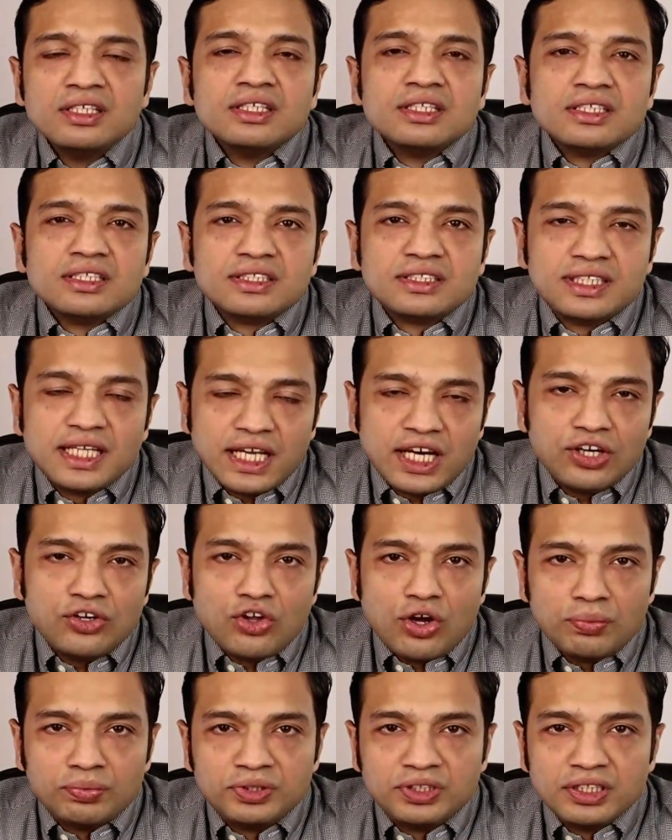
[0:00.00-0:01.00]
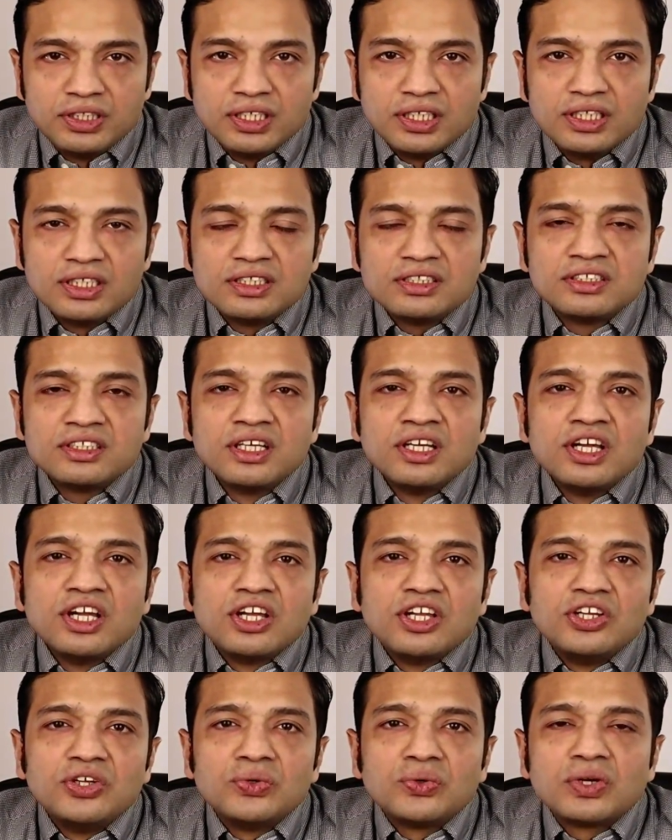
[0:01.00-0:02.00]
Second option is
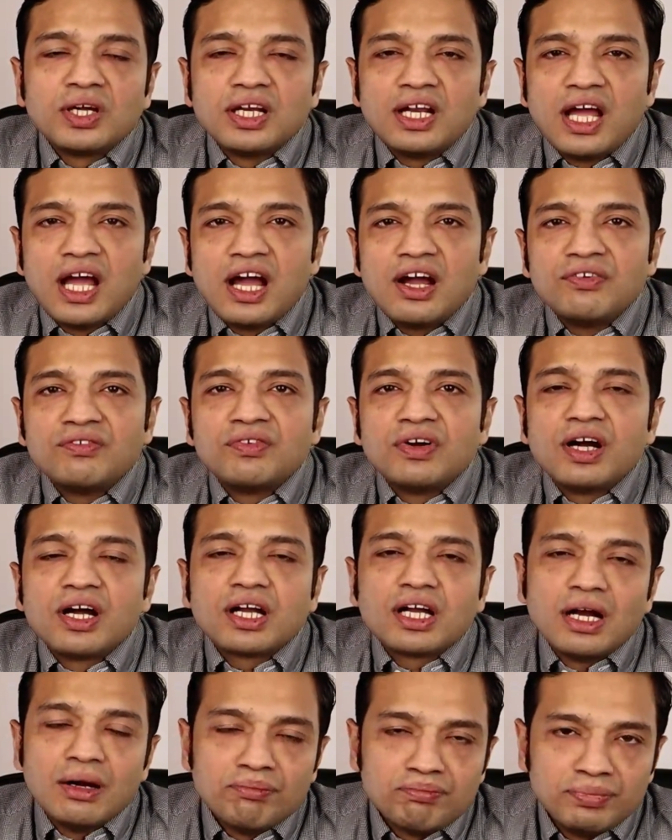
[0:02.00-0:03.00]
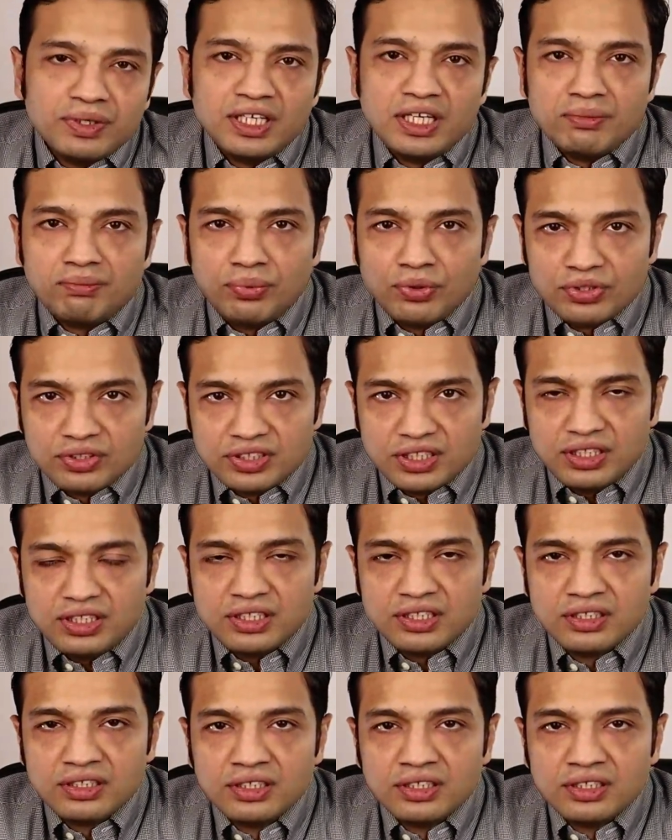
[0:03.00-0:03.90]
you can have a company deposit.